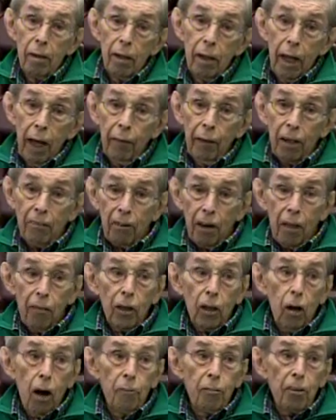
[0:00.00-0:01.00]
And that's
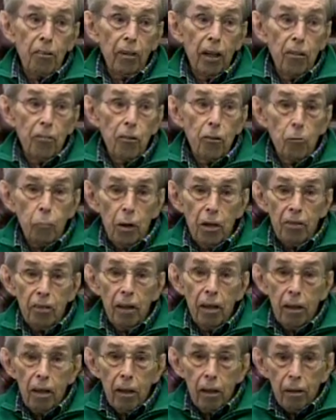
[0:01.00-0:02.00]
another Conversations with.
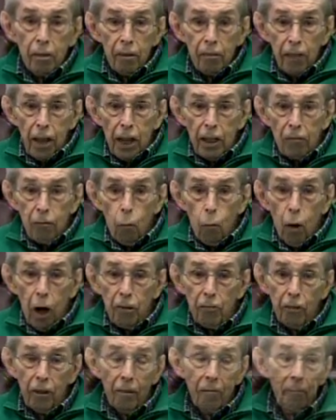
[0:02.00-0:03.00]
Thanks for
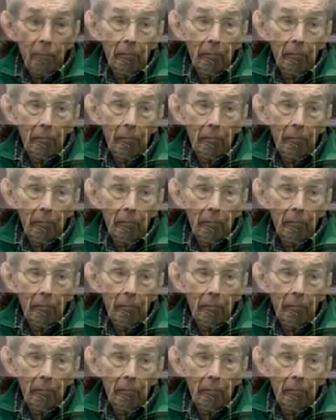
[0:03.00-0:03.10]
watching.